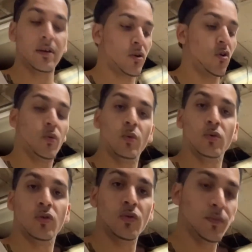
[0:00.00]
all we will
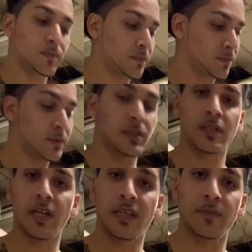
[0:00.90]
do is
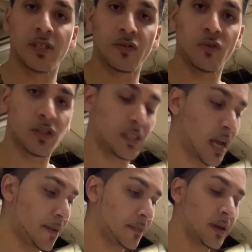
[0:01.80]
lay the material on top,